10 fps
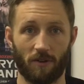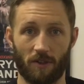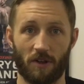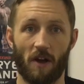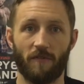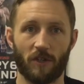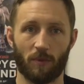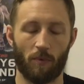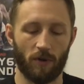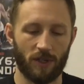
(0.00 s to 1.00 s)
the toughest
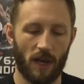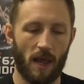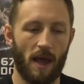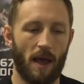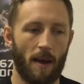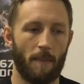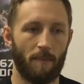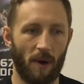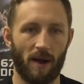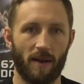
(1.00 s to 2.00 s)
sports,
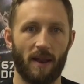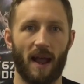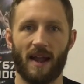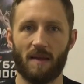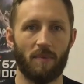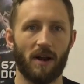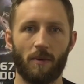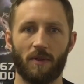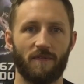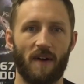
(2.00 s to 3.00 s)
but anybody
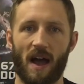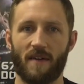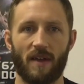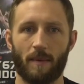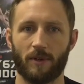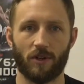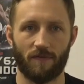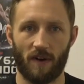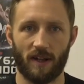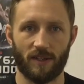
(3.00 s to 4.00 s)
with 5 amateur
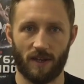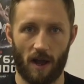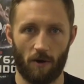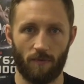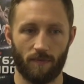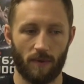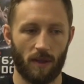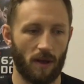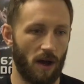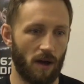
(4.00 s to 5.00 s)
fights now,
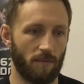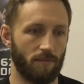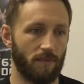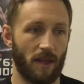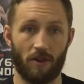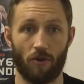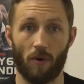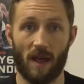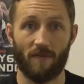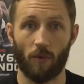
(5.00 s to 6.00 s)
and you
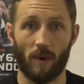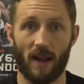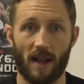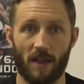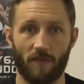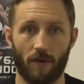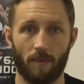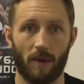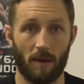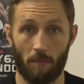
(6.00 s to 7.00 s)
don't have to win any of
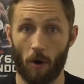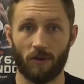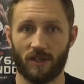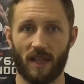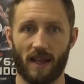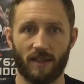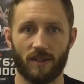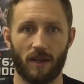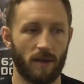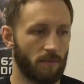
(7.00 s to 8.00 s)
them in most
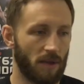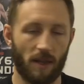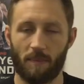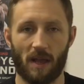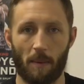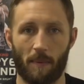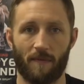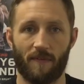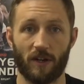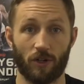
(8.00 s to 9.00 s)
states, can become a
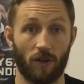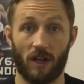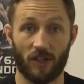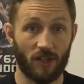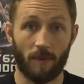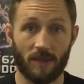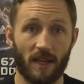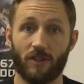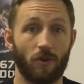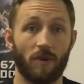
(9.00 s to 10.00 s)
professional. Some
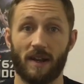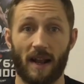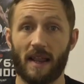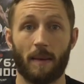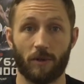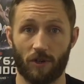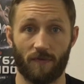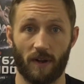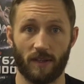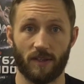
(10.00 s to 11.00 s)
states you don't need any amateur
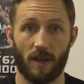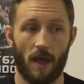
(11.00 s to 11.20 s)
fights.